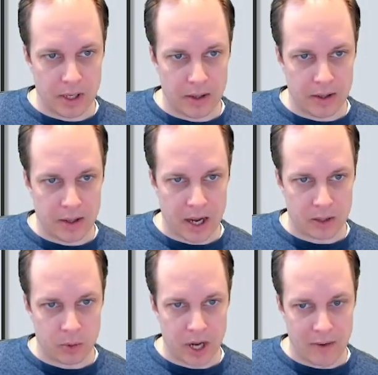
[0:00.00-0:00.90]
and
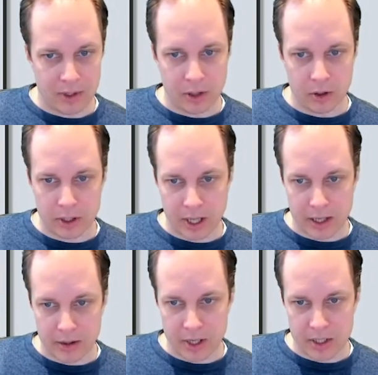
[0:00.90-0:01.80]
that would have it look
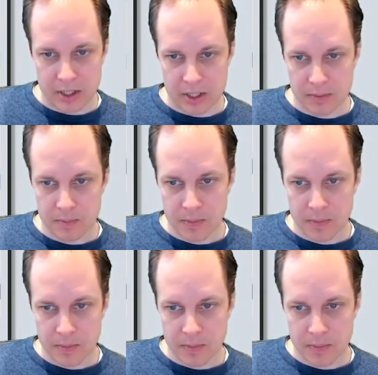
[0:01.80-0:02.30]
like this.